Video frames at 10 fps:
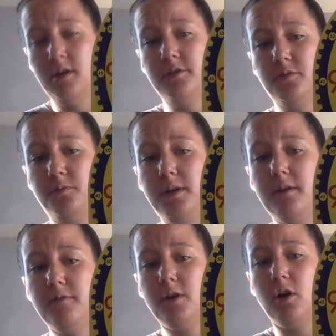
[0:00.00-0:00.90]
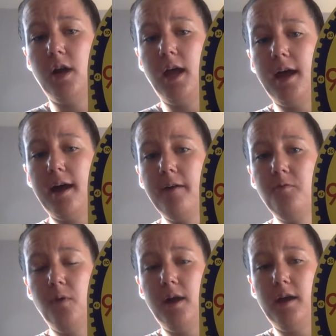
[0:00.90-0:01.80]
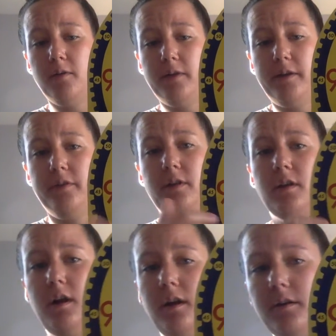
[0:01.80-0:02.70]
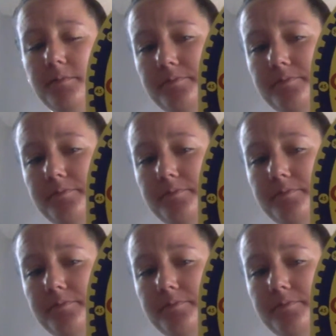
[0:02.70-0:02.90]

So we have gone halfway around the clock.